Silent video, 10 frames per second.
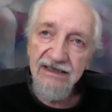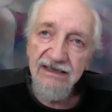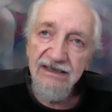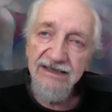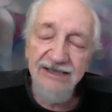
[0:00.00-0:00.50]

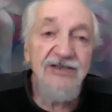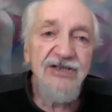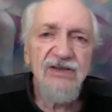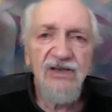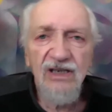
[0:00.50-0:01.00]
And then she
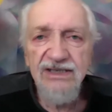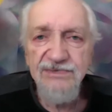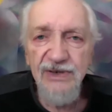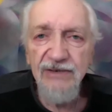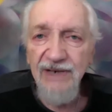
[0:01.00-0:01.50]
tells
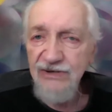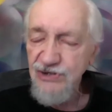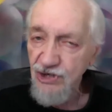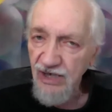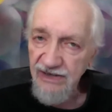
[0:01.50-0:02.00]
me about
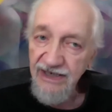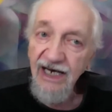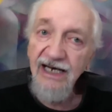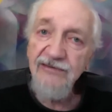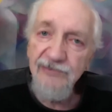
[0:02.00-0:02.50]
Charlie. I
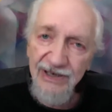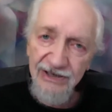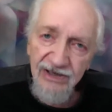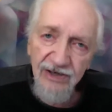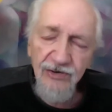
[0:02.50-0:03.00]
have been
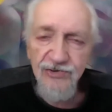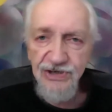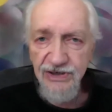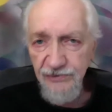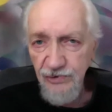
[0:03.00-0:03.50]
in a
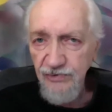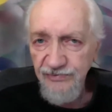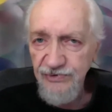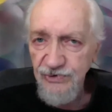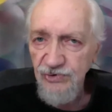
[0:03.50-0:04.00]
Gurdjieff group
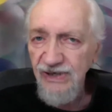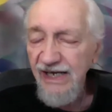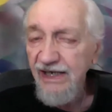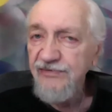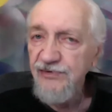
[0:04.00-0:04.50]
for
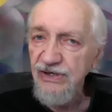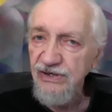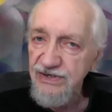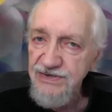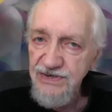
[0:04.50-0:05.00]
2.5
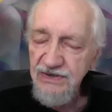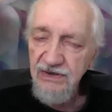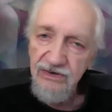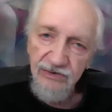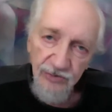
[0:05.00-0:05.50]
years
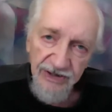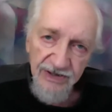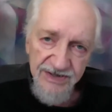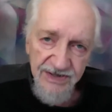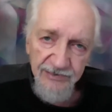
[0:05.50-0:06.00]
during our
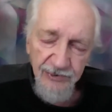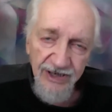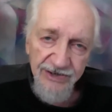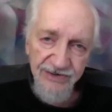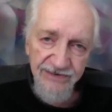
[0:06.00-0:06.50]

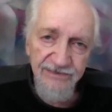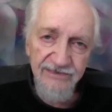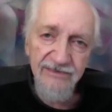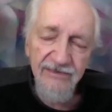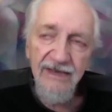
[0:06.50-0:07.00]
separation.
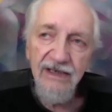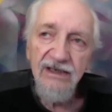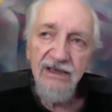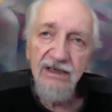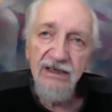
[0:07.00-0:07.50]

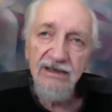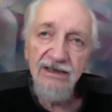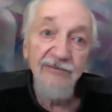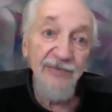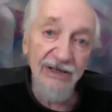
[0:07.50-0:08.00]

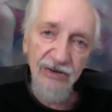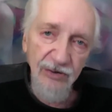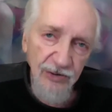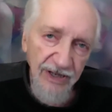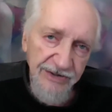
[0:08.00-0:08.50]
I've been in a
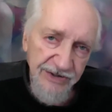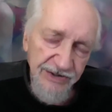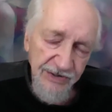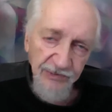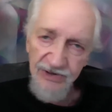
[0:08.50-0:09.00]

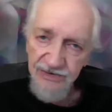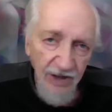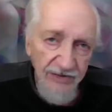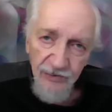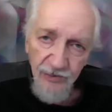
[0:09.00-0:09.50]
relationship with
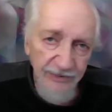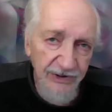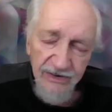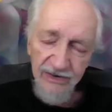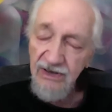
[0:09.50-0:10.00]
another woman,
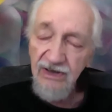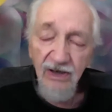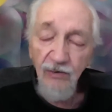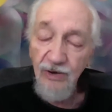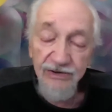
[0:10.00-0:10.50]
a
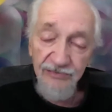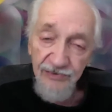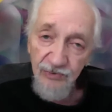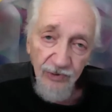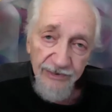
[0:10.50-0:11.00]
wonderful
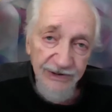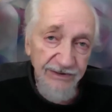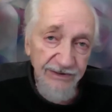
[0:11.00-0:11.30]
woman.